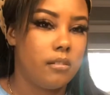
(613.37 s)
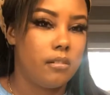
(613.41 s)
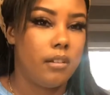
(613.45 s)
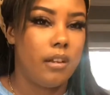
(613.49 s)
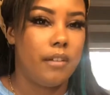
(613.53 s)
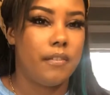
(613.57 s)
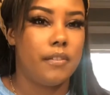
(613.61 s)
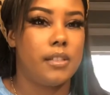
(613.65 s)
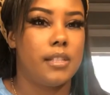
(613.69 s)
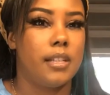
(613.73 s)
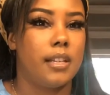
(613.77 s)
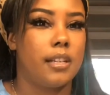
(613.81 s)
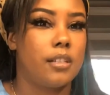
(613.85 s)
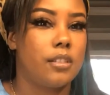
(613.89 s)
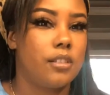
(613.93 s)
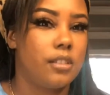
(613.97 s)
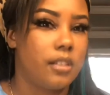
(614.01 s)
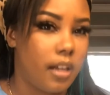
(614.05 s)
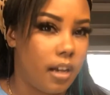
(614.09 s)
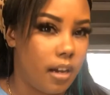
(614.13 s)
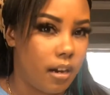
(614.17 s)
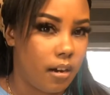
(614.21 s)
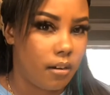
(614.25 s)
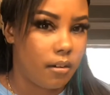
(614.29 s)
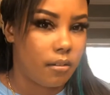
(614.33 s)
You have to take a
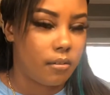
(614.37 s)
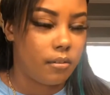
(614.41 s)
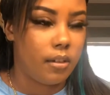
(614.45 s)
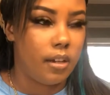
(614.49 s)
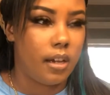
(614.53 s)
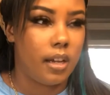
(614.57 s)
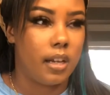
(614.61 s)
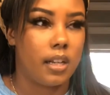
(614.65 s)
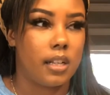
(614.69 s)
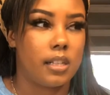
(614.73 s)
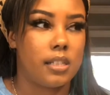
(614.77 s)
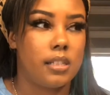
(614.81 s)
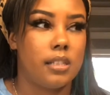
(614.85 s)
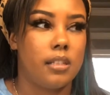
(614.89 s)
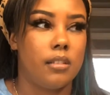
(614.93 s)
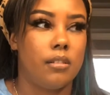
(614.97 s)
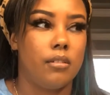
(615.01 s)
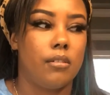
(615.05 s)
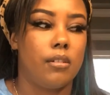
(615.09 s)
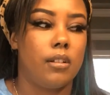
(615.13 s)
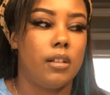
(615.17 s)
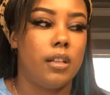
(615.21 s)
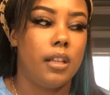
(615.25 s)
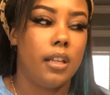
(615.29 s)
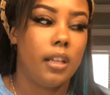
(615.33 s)
shower, and you got to still
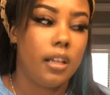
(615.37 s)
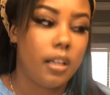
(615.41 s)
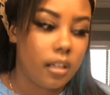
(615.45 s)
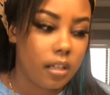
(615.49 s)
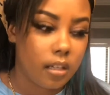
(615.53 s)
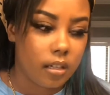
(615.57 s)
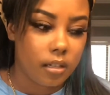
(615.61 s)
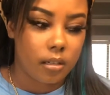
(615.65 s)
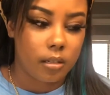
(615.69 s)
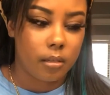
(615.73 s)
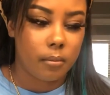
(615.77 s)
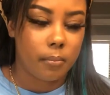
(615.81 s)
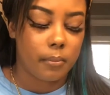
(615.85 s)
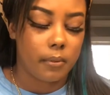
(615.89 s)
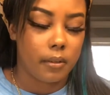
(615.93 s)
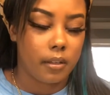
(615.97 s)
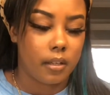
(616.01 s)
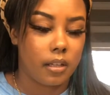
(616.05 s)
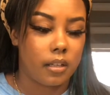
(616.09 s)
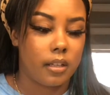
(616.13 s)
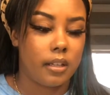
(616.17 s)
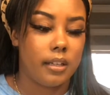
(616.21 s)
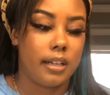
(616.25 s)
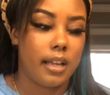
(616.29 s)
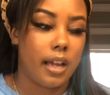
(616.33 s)
clean up
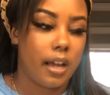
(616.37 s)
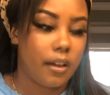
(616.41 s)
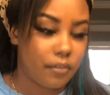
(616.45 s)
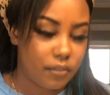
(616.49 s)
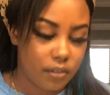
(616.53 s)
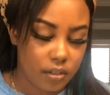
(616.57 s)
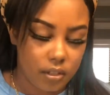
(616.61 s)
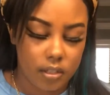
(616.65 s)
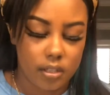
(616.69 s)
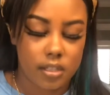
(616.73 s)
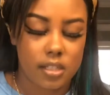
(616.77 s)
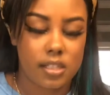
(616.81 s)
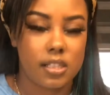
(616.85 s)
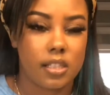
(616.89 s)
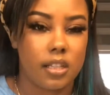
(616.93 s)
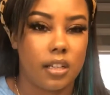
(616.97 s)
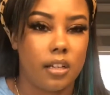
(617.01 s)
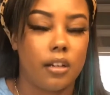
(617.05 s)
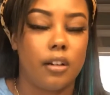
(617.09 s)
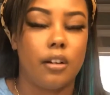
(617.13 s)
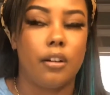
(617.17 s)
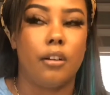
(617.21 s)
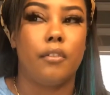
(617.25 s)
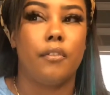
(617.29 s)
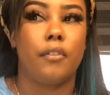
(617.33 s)
and clean after
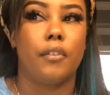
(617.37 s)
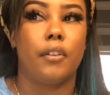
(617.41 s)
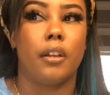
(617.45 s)
yourself.